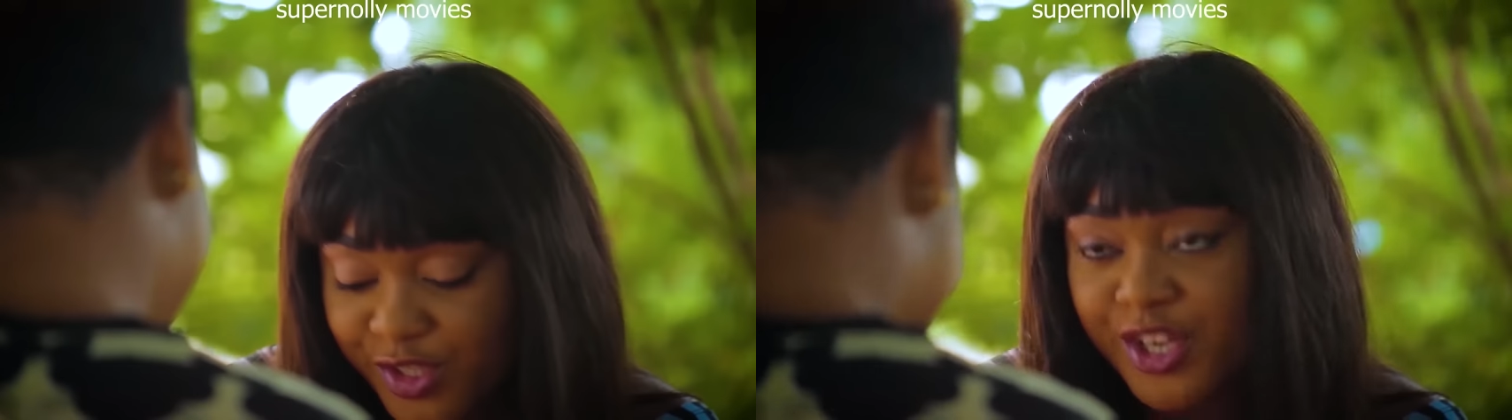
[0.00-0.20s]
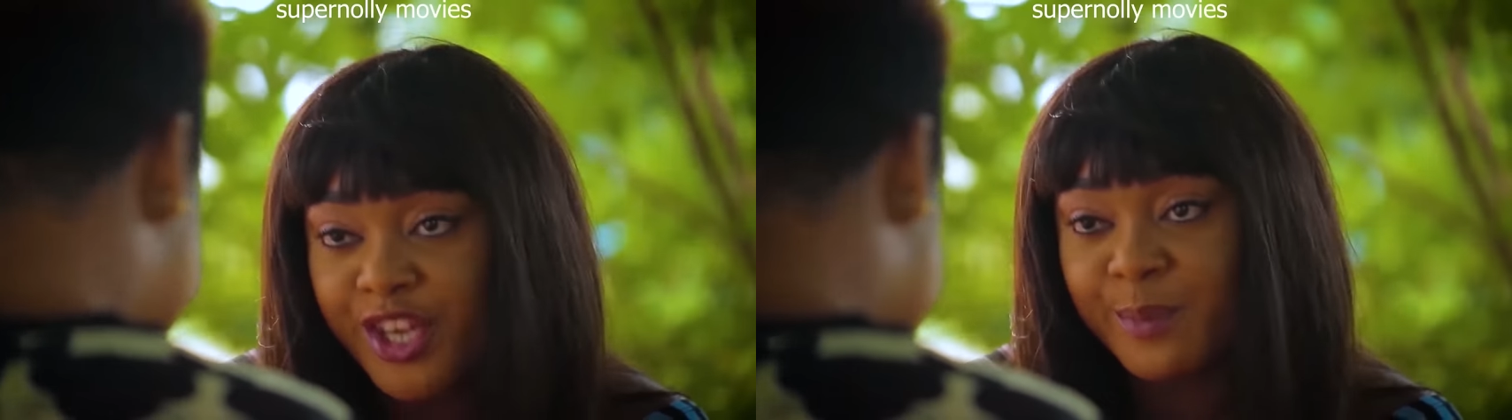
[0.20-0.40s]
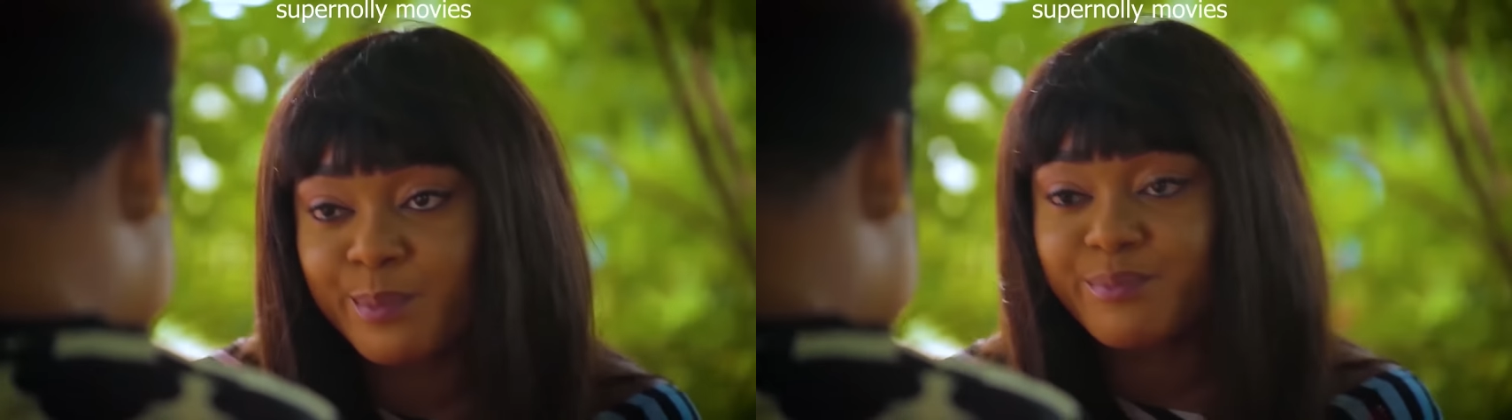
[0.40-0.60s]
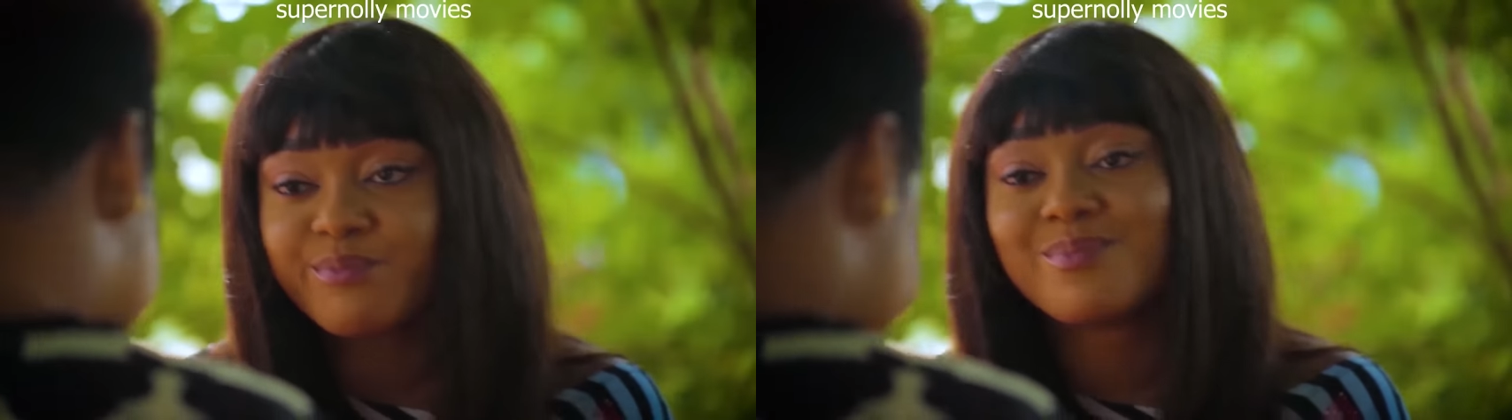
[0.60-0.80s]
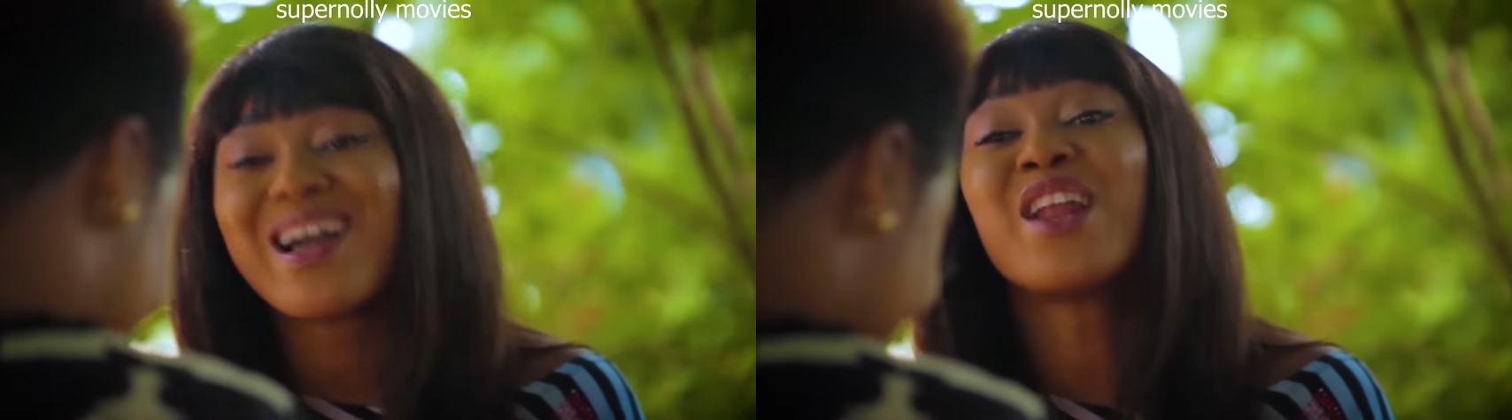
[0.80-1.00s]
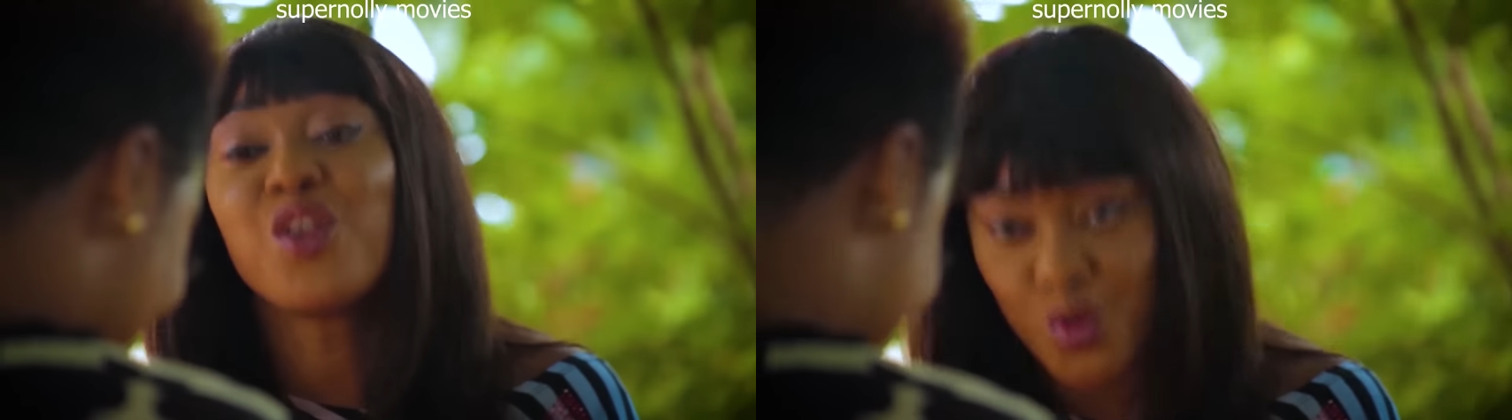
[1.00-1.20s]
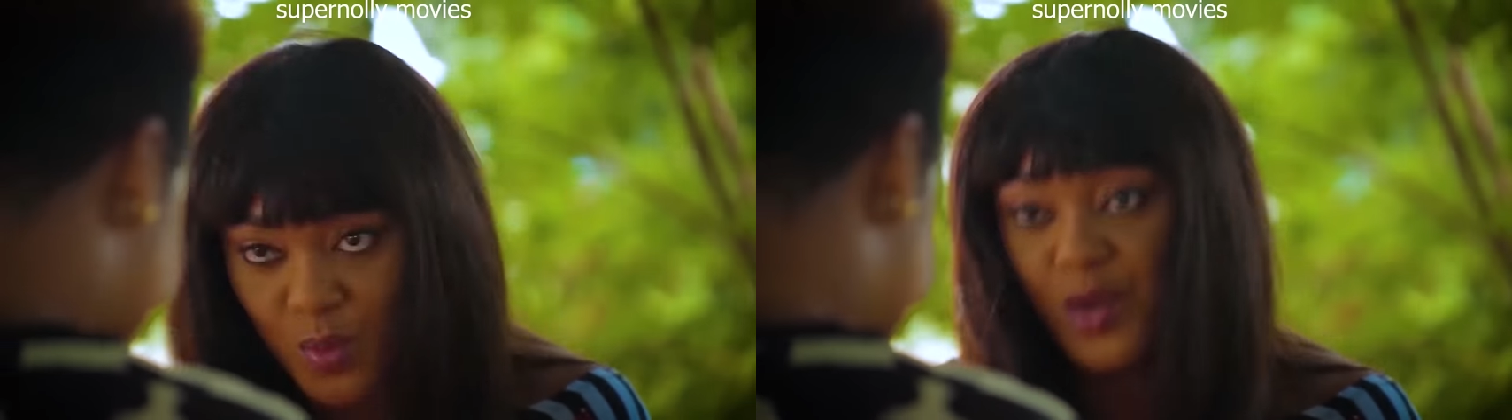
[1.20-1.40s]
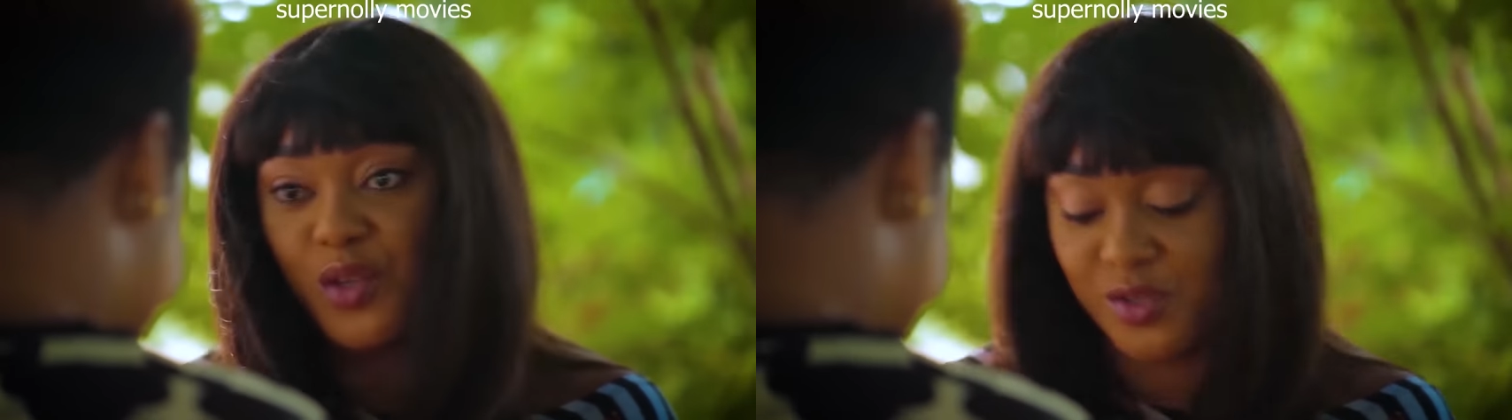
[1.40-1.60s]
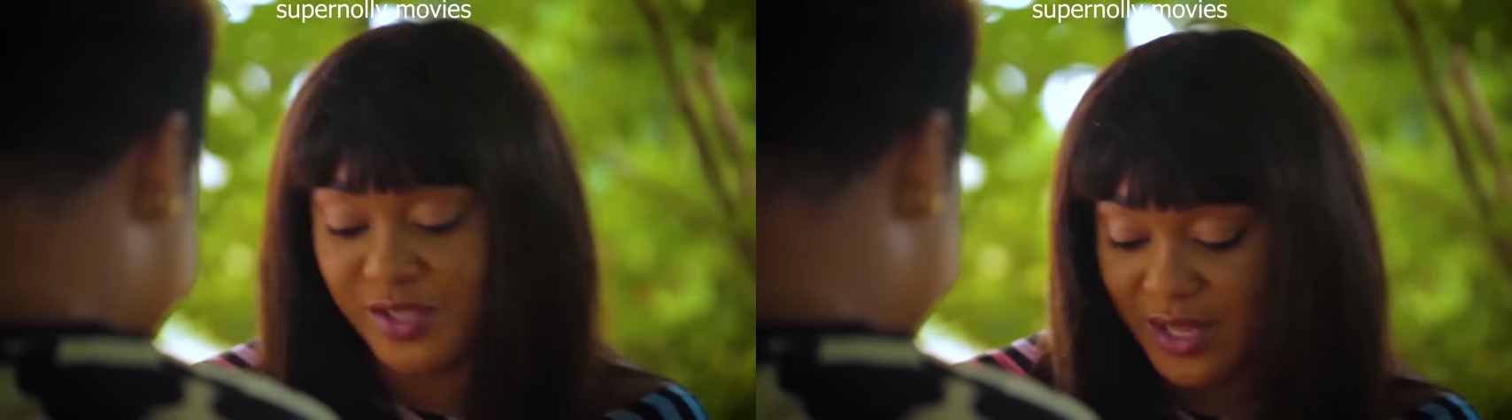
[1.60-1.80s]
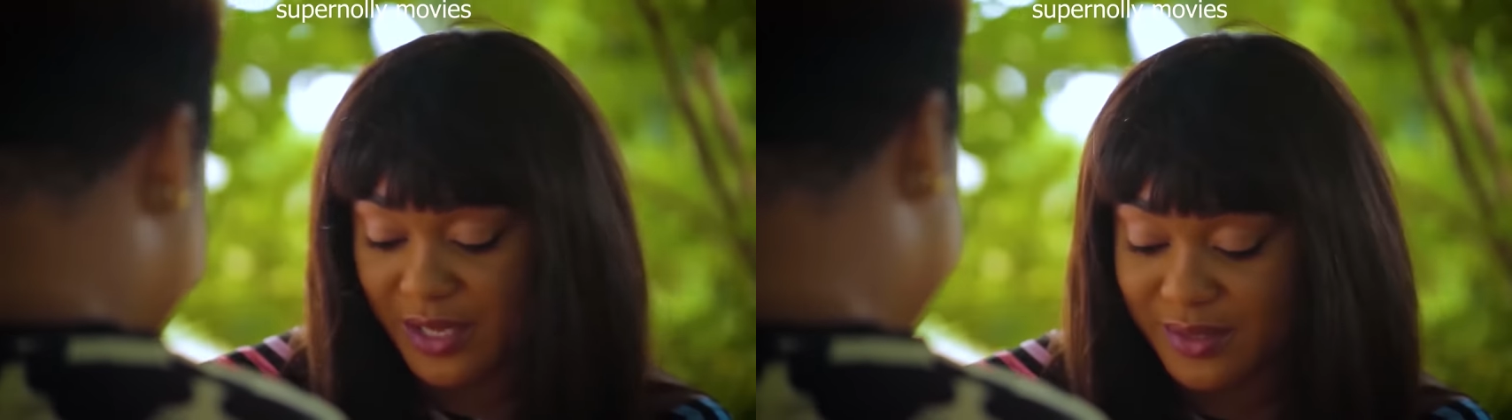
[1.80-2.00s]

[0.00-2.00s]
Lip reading: See him? I knew you were going to say